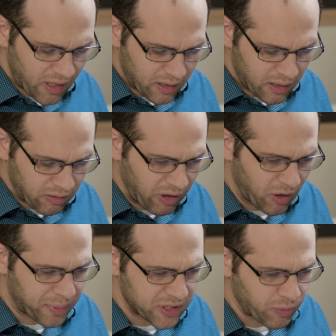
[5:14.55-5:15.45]
he
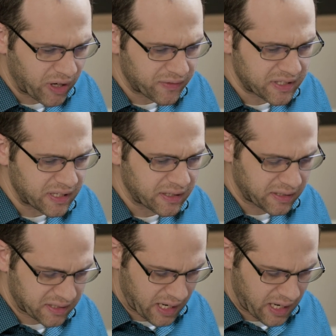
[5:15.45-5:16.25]
opens one of the seals,